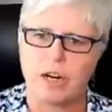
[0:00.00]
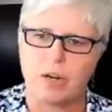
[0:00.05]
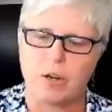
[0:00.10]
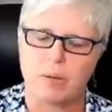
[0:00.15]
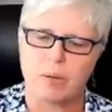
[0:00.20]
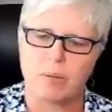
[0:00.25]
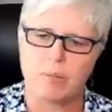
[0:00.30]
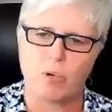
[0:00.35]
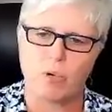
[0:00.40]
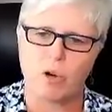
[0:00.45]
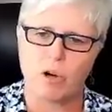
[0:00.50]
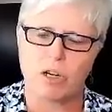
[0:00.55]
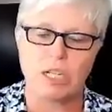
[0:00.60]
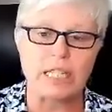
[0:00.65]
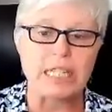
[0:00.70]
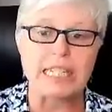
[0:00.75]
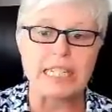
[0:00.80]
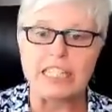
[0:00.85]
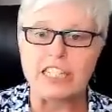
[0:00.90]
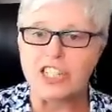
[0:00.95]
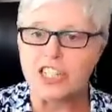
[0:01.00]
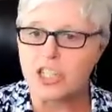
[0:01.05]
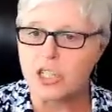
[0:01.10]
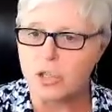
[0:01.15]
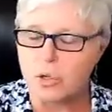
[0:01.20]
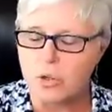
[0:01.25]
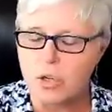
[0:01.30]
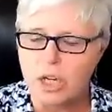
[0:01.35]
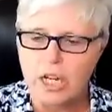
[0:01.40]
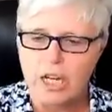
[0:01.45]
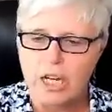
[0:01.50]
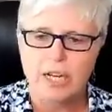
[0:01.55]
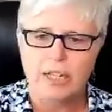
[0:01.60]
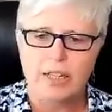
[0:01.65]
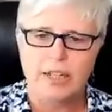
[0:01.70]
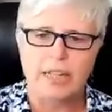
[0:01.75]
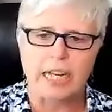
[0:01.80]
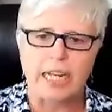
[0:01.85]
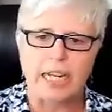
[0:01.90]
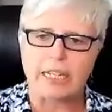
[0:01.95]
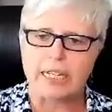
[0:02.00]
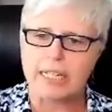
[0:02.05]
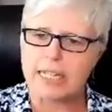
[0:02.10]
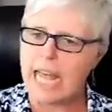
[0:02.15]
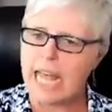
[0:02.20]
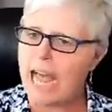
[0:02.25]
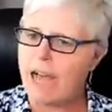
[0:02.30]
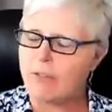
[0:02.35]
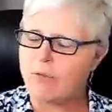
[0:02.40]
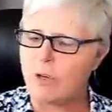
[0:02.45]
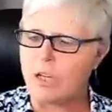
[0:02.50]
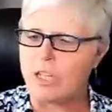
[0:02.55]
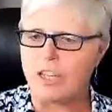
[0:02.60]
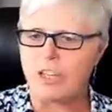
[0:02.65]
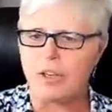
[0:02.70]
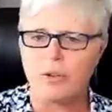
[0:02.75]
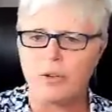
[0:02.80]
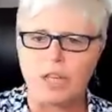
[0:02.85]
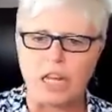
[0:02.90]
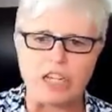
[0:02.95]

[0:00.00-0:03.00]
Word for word: They're more collegial. They laugh with you.